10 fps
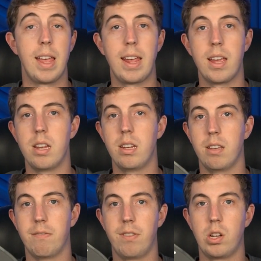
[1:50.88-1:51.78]
and
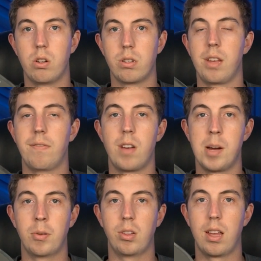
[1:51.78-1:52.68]
it features a
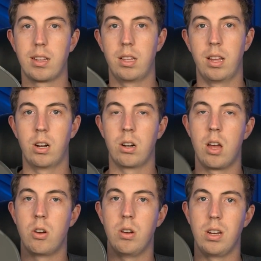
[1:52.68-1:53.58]
fiberglass layer
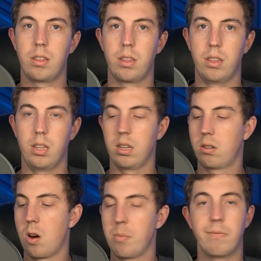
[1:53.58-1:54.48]
underneath the
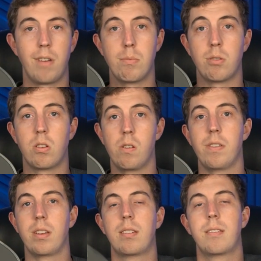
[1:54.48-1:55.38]
carbon fiber
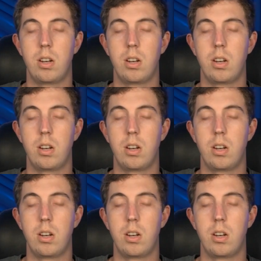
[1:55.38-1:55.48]
surface.